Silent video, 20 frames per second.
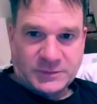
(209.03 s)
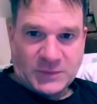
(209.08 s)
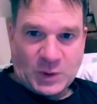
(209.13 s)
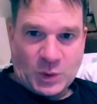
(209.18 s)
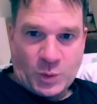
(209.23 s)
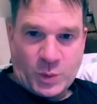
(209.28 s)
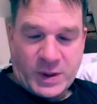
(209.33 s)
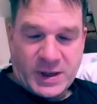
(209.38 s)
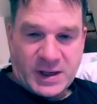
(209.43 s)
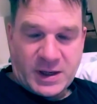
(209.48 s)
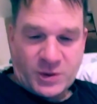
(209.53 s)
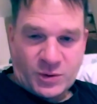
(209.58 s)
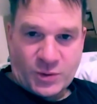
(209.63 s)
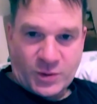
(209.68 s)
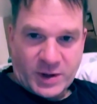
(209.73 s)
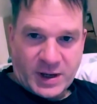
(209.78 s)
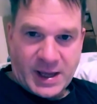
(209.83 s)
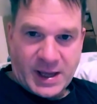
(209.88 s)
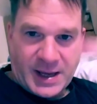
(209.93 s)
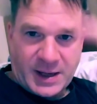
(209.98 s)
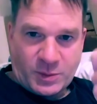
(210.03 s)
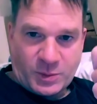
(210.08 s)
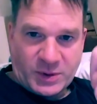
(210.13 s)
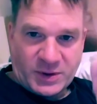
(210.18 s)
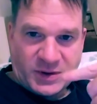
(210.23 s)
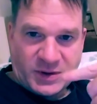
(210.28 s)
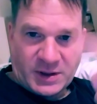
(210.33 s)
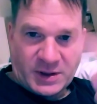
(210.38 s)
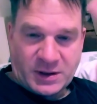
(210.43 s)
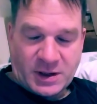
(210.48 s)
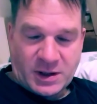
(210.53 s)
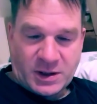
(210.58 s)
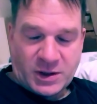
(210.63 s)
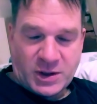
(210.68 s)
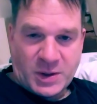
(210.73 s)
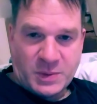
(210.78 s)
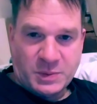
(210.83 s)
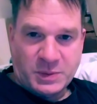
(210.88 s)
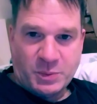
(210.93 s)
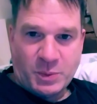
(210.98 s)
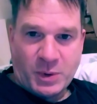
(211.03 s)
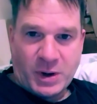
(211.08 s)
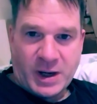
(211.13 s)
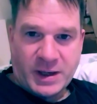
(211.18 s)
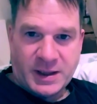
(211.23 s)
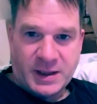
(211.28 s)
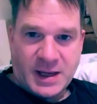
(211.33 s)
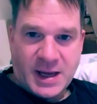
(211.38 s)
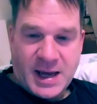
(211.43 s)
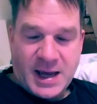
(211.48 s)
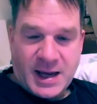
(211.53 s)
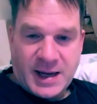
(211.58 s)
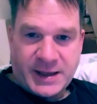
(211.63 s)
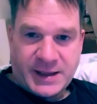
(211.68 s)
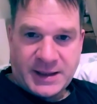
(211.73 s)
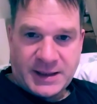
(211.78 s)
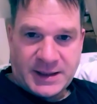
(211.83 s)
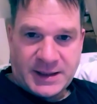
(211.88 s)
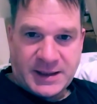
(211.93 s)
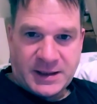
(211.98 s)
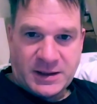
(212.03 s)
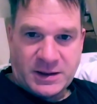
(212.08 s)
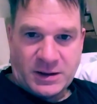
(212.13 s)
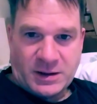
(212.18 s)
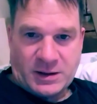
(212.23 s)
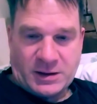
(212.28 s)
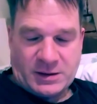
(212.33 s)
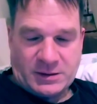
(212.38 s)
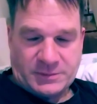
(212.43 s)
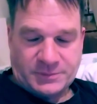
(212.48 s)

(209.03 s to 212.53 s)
we create within our human body illegal.